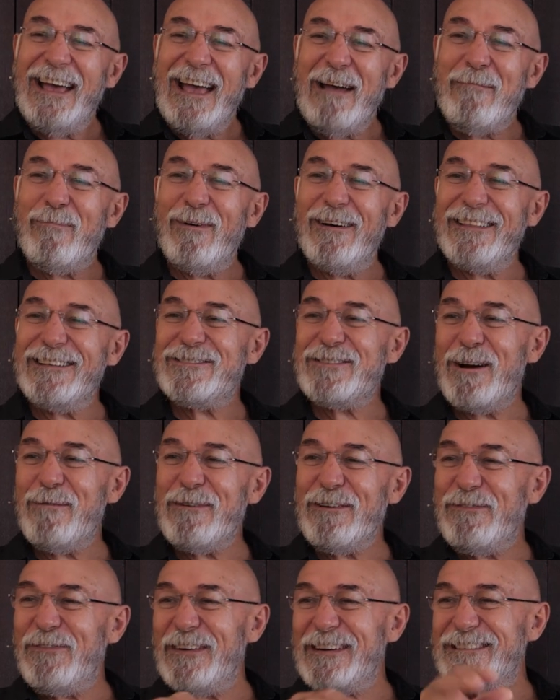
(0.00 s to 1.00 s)
And by the time
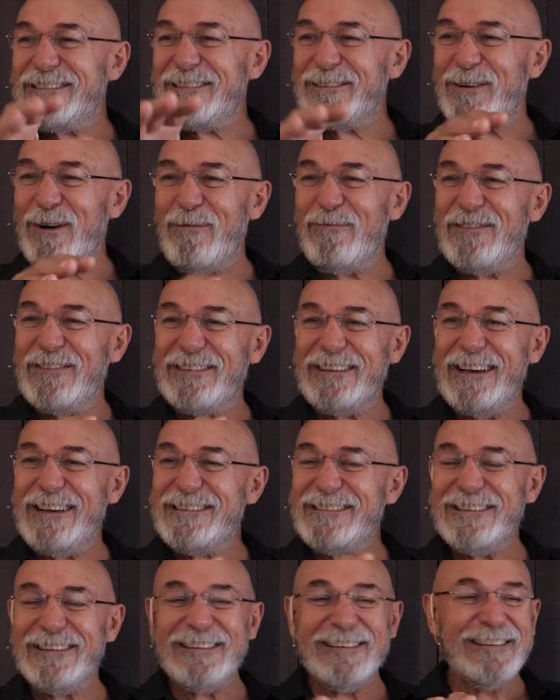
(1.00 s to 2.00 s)
we finished the
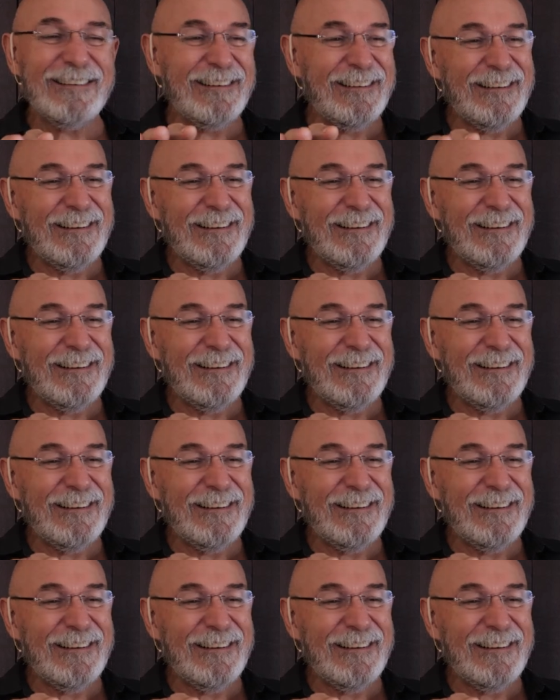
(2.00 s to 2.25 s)
conversation,